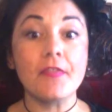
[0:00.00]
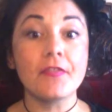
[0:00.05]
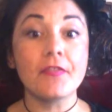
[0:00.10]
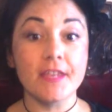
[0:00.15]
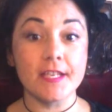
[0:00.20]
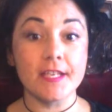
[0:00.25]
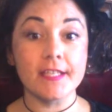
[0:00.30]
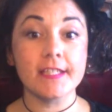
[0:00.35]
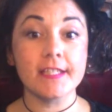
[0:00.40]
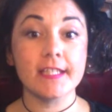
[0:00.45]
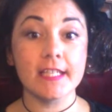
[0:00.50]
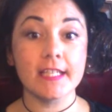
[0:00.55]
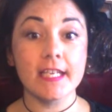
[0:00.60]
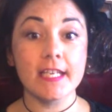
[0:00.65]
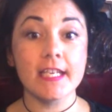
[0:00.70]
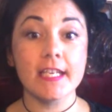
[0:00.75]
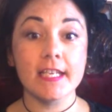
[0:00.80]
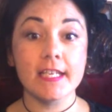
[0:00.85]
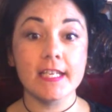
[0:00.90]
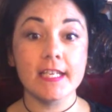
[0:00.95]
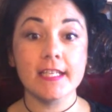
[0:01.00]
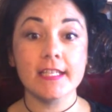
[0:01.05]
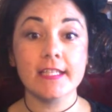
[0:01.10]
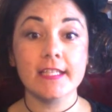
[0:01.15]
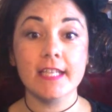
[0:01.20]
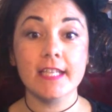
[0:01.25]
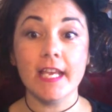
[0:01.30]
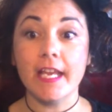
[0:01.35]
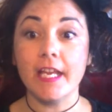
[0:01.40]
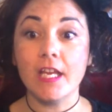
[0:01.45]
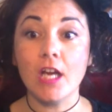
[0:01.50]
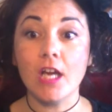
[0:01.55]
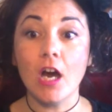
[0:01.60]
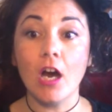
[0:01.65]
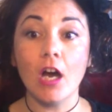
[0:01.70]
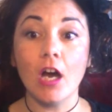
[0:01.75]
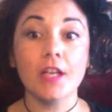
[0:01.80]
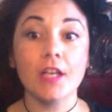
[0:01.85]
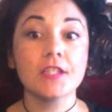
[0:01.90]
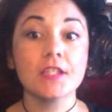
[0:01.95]
this is a
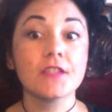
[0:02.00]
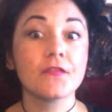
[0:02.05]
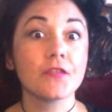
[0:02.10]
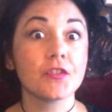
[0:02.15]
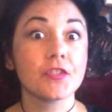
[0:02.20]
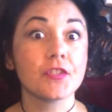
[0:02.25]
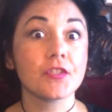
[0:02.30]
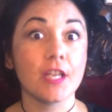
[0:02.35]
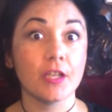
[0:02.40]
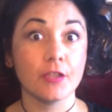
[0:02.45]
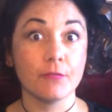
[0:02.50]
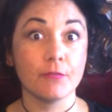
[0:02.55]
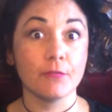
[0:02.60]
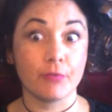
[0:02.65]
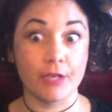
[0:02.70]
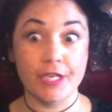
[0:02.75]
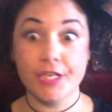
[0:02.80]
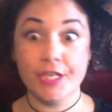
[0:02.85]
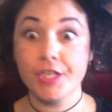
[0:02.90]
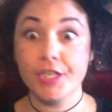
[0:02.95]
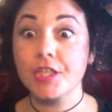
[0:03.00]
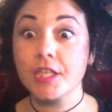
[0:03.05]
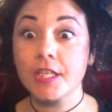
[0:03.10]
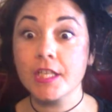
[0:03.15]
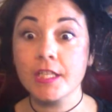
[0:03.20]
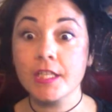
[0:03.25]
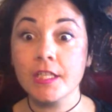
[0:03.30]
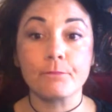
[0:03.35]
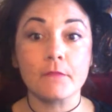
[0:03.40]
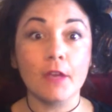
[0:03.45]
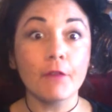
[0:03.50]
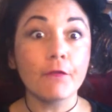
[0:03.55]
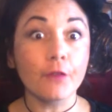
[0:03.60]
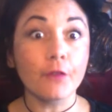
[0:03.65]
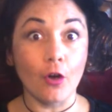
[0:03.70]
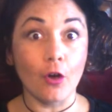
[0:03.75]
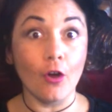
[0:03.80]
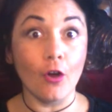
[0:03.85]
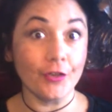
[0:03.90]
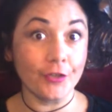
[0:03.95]
cause for celebration
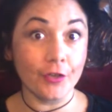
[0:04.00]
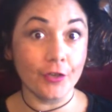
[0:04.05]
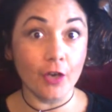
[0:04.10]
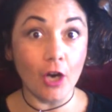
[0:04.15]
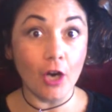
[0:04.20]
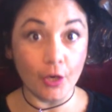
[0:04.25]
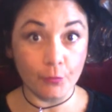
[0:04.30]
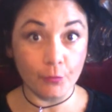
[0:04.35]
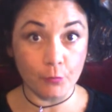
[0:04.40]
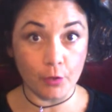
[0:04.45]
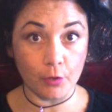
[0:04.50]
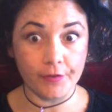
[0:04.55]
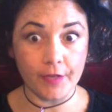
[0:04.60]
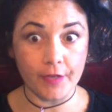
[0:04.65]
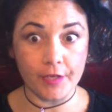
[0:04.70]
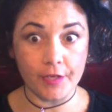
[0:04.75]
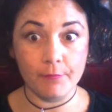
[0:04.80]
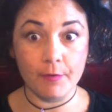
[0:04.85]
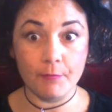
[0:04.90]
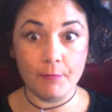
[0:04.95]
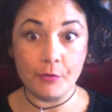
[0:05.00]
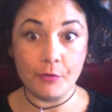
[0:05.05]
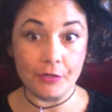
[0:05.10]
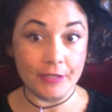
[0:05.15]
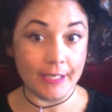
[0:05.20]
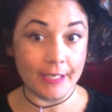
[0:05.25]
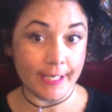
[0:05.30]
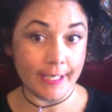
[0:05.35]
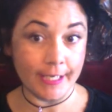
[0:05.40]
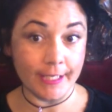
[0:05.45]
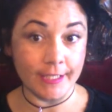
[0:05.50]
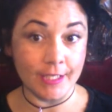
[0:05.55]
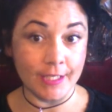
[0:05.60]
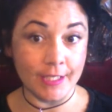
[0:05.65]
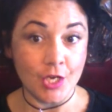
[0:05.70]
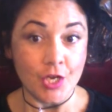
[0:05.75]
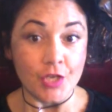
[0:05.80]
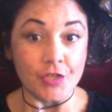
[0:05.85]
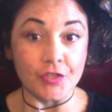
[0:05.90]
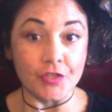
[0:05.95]
for all your hard work that you've been putting in.
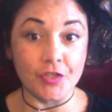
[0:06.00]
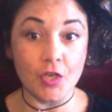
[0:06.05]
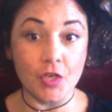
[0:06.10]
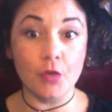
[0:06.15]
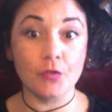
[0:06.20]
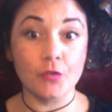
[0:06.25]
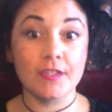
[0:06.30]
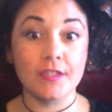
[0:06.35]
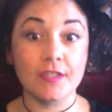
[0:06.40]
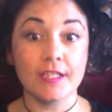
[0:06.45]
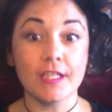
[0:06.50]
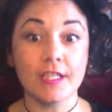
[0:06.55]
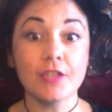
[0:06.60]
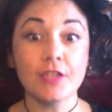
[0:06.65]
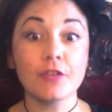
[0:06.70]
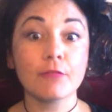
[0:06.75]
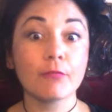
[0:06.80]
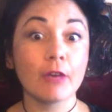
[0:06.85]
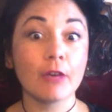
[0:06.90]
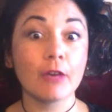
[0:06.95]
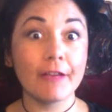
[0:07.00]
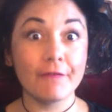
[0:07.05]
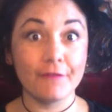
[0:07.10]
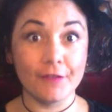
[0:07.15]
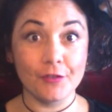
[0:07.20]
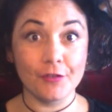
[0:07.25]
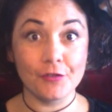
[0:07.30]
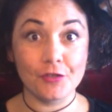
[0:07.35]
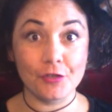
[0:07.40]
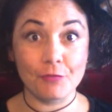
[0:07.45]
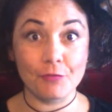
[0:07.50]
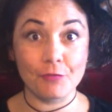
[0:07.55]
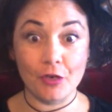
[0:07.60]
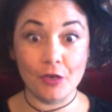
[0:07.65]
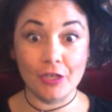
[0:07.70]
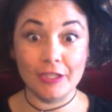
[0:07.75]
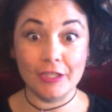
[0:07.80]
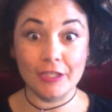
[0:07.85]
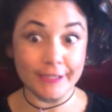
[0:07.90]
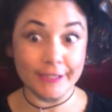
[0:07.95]
So see your bright future more
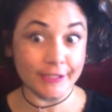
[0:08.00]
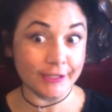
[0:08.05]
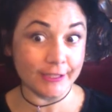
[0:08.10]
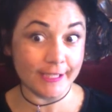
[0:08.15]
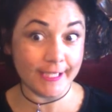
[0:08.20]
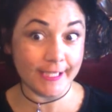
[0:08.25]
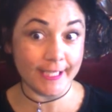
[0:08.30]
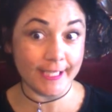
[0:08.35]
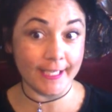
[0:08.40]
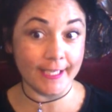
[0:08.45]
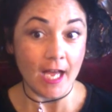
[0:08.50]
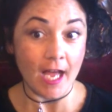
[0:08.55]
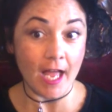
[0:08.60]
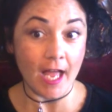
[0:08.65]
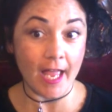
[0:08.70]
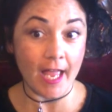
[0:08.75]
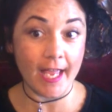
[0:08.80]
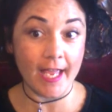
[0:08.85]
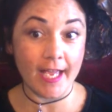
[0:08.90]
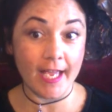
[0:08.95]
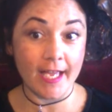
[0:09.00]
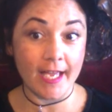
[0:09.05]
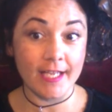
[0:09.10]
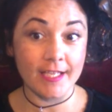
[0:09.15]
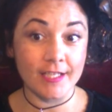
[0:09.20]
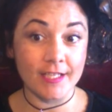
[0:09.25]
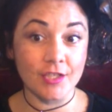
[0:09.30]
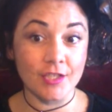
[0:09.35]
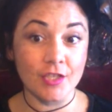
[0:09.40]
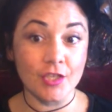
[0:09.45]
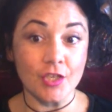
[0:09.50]
clearly and